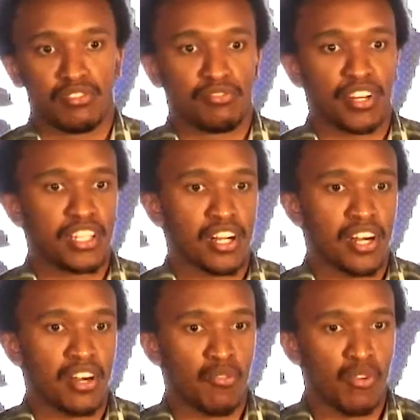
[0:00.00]
find
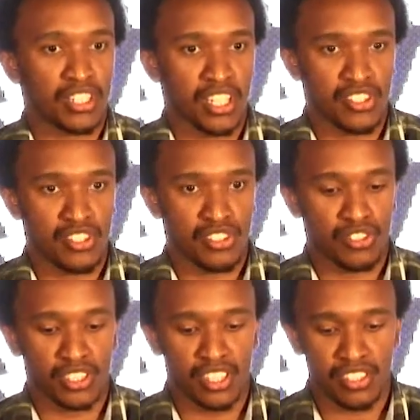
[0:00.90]
a water
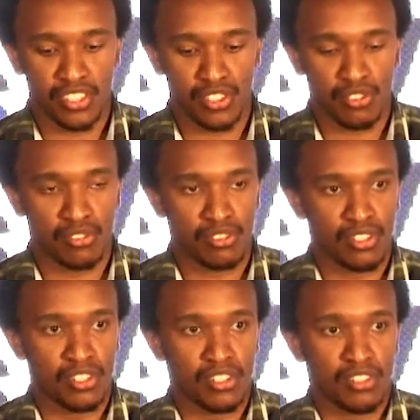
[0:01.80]
shortage issue,
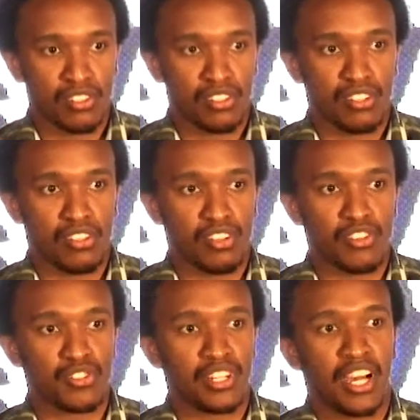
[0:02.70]

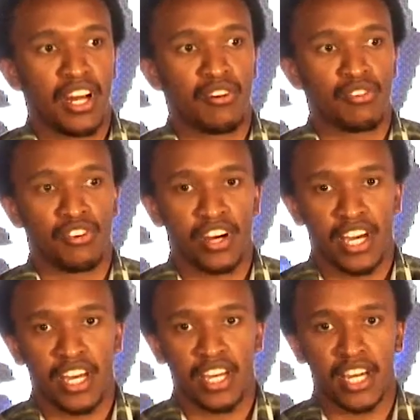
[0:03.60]
you should allow your
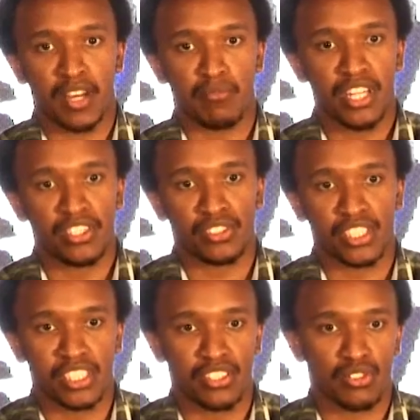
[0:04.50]
AI an ability to
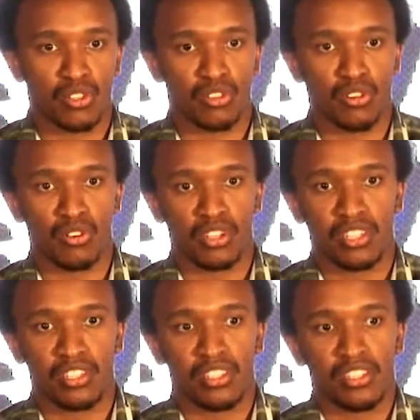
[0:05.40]
create its own goal.
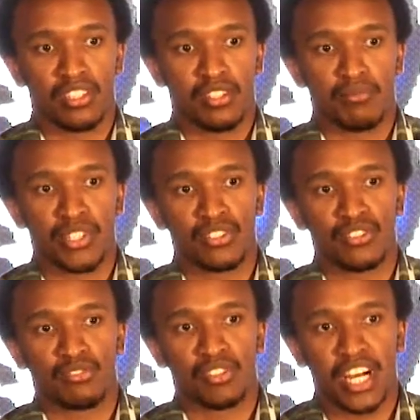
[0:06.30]

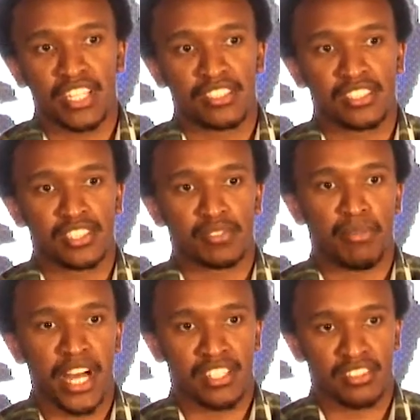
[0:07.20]
Because we can't treat
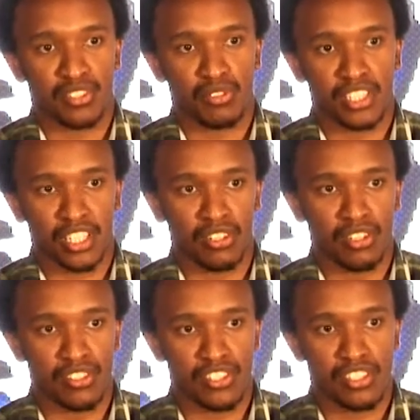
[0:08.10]
biases with
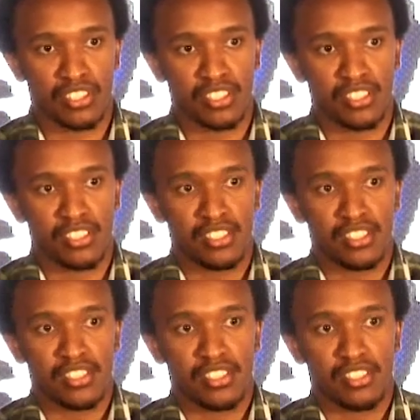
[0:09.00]
technology.
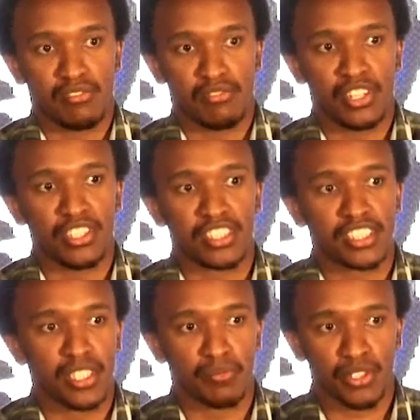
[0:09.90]
We only
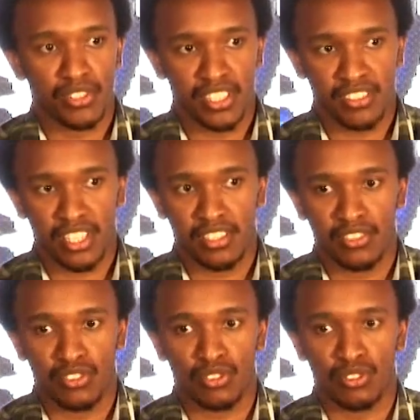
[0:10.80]
treat them through
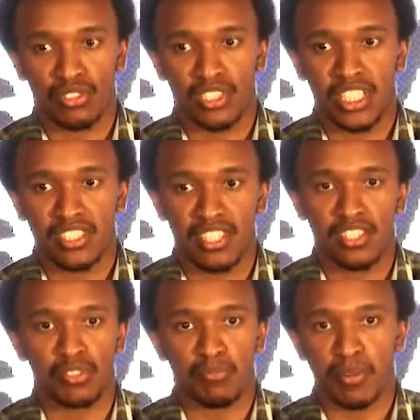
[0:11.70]
design. So design
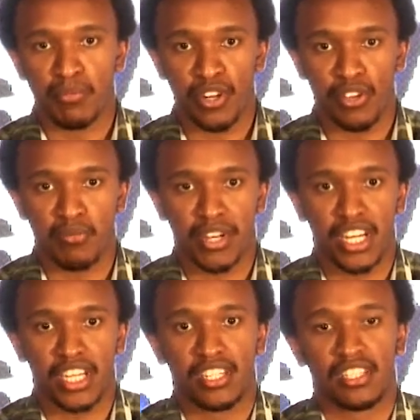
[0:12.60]
it to be more
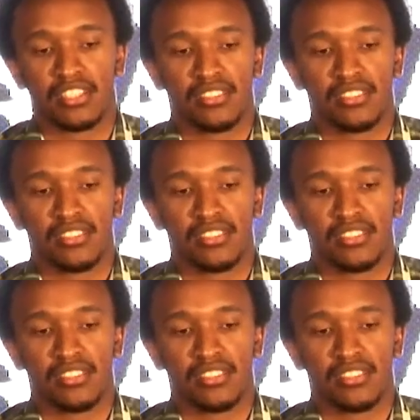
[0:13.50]
human-like.